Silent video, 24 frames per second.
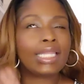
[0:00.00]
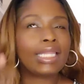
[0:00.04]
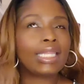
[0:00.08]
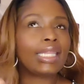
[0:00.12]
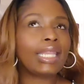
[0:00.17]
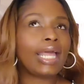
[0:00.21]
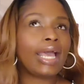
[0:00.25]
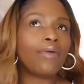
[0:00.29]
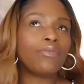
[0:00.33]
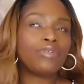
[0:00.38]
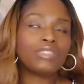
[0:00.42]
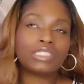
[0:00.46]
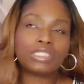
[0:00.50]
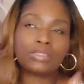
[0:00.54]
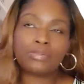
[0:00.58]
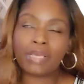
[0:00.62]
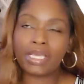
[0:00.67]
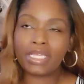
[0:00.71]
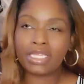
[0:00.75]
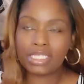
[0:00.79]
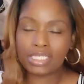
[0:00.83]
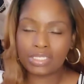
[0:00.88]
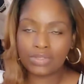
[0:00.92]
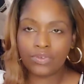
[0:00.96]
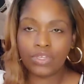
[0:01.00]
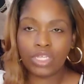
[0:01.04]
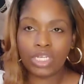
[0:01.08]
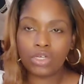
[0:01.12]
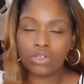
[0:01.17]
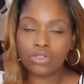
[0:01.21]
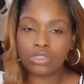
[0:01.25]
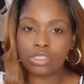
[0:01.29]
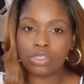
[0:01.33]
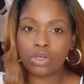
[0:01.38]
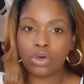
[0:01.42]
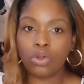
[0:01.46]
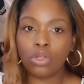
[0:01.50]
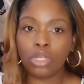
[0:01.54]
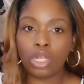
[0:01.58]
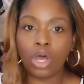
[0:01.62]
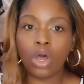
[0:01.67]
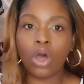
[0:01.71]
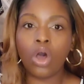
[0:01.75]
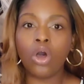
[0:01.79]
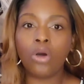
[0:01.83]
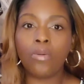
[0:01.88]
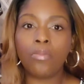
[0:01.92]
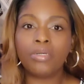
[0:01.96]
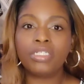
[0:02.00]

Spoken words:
That would just make this video so long,